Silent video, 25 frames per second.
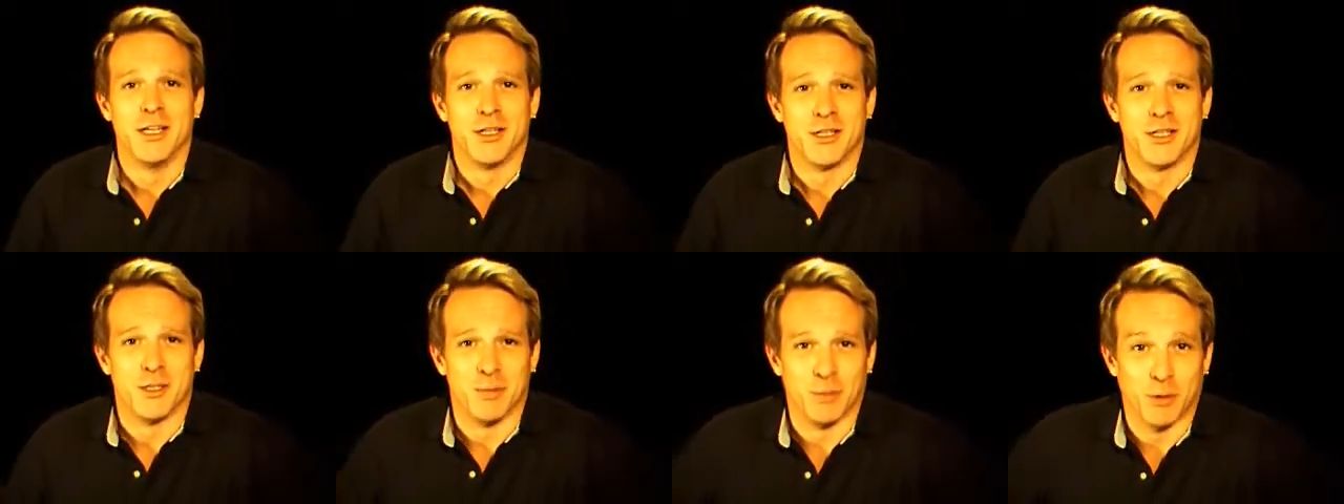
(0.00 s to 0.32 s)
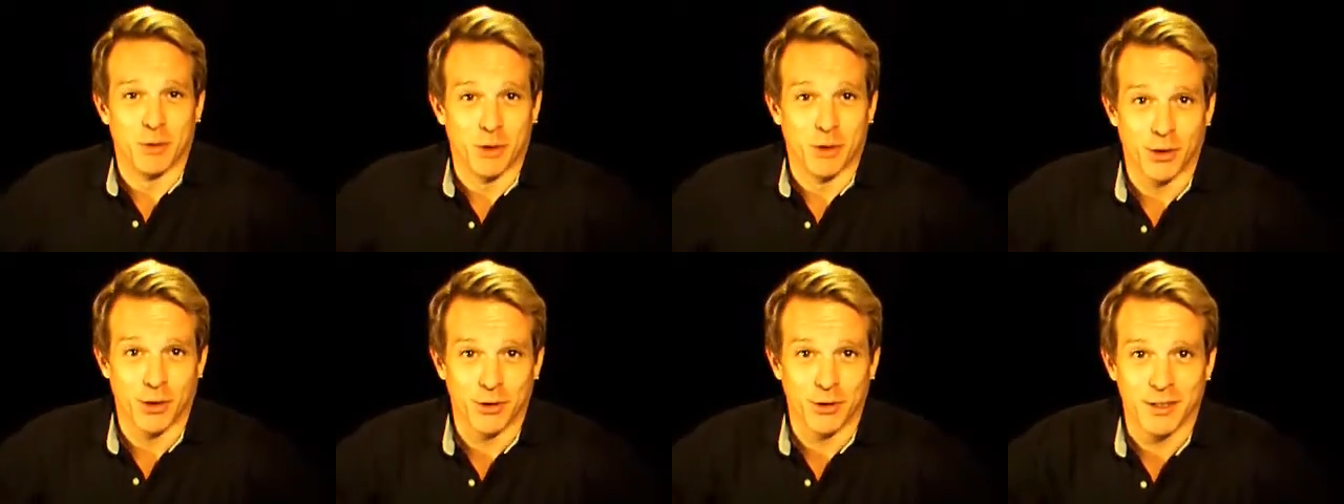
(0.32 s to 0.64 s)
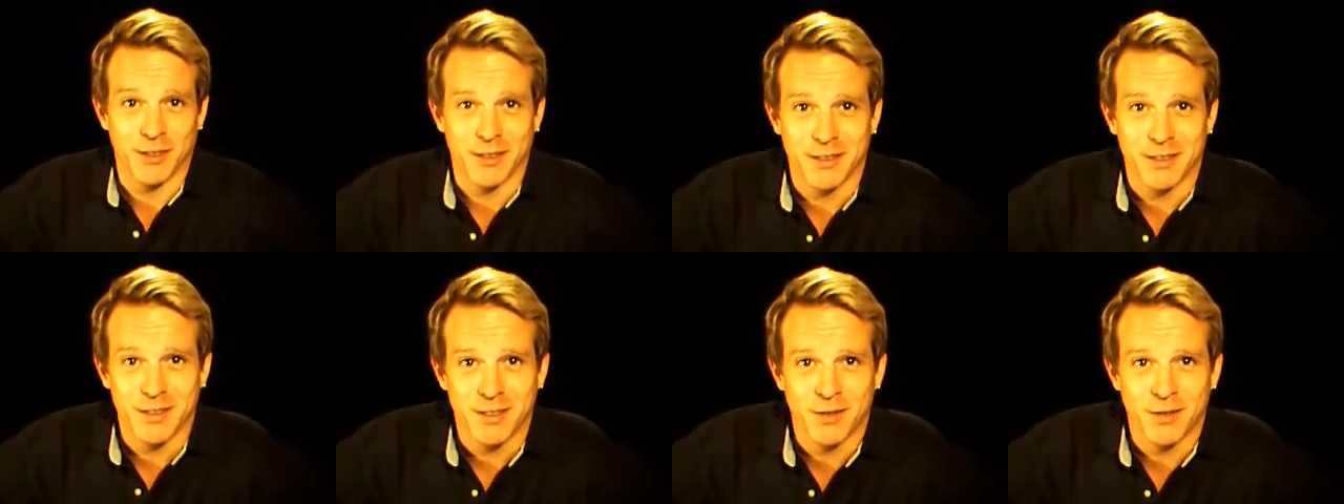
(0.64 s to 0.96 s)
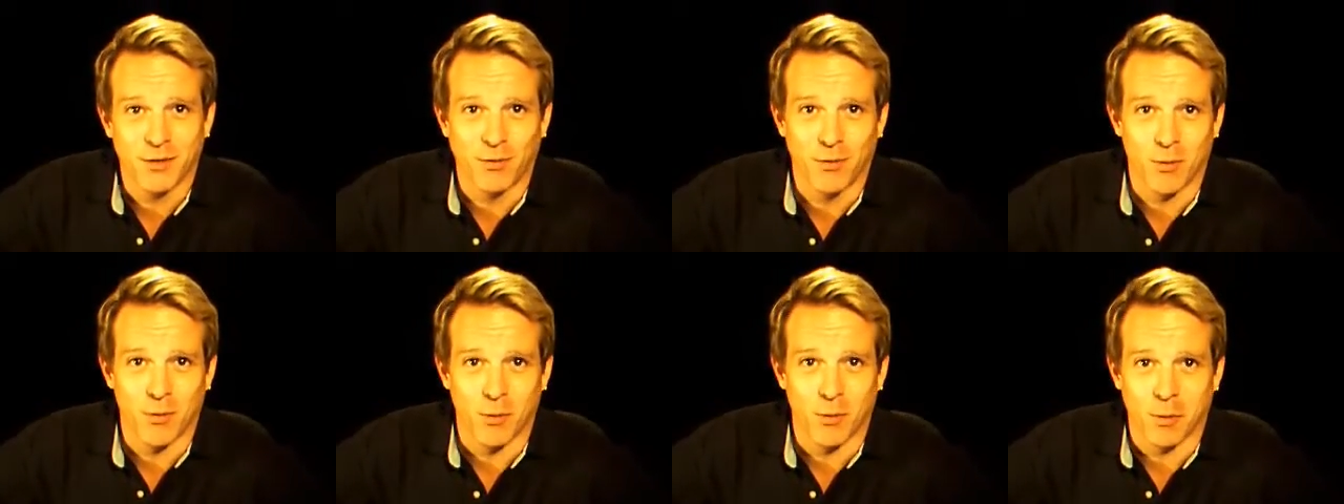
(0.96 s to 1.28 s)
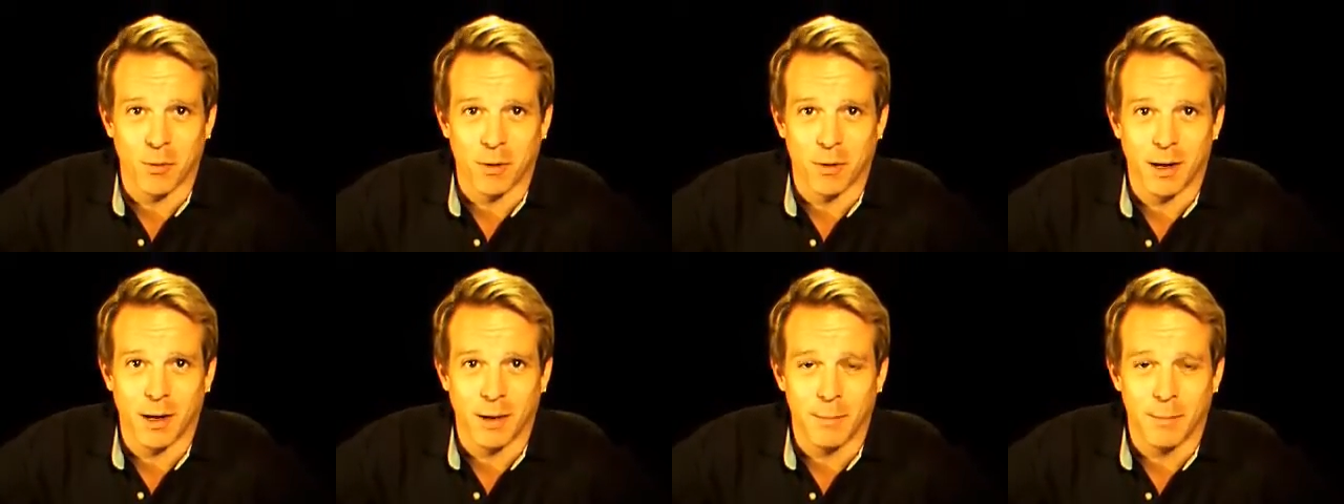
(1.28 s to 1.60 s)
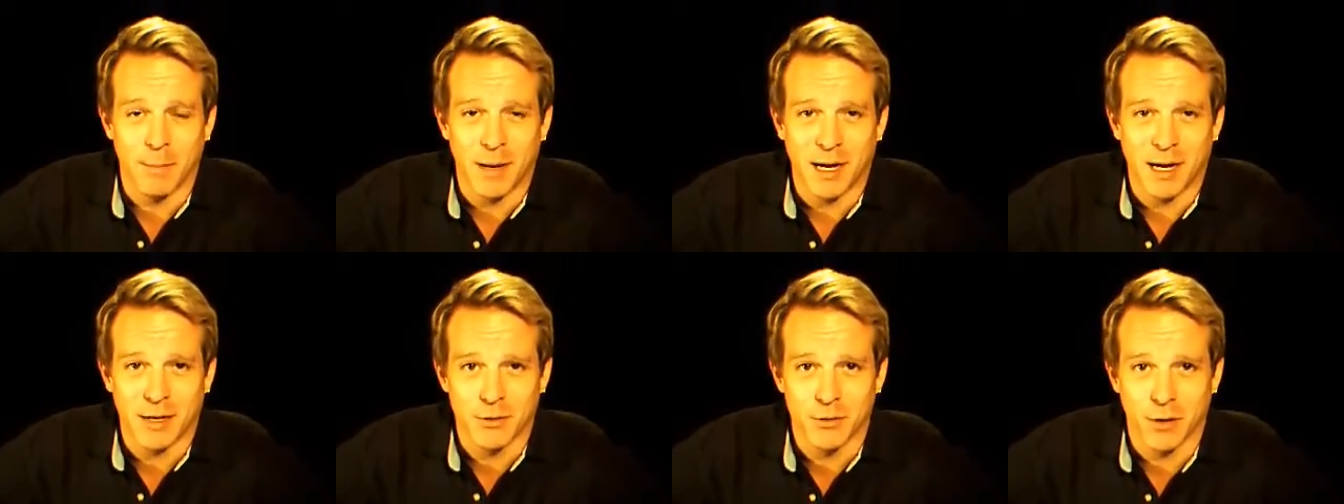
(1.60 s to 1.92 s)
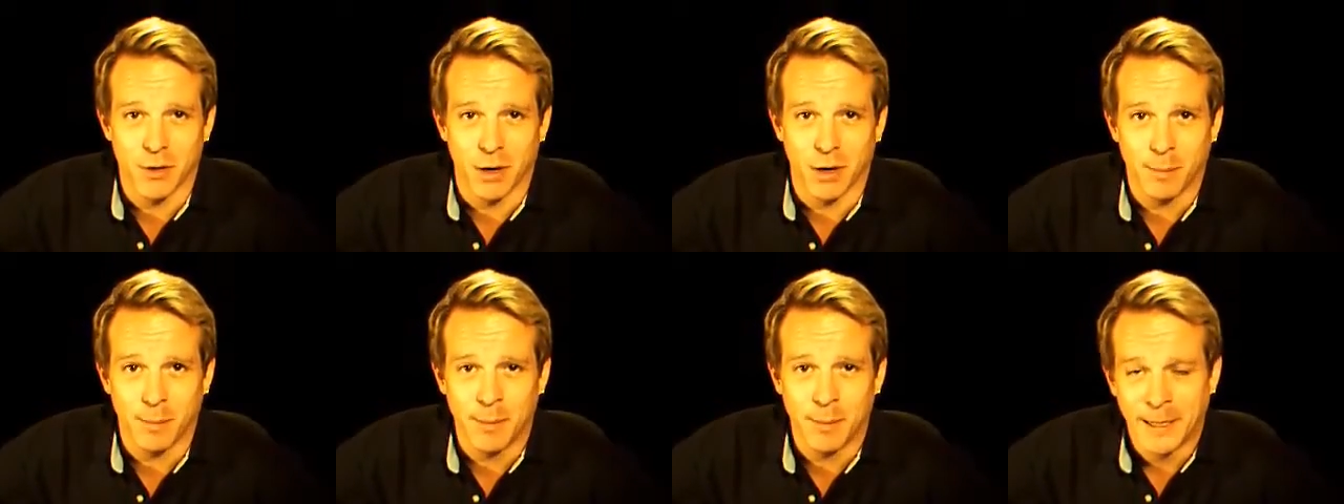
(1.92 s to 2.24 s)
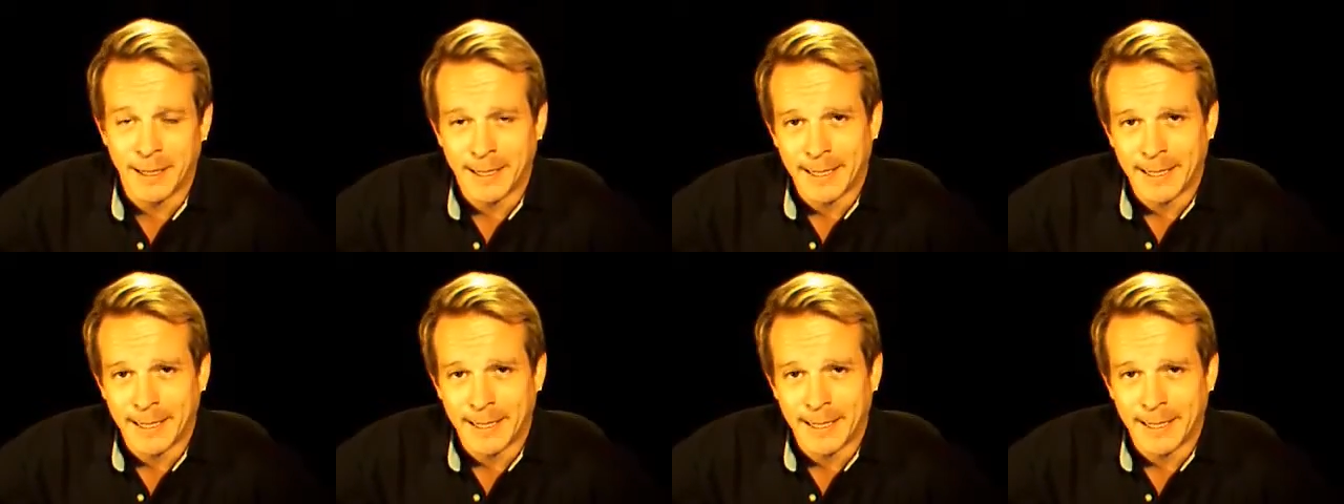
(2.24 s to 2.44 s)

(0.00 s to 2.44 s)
some curtains for uh, backdrop.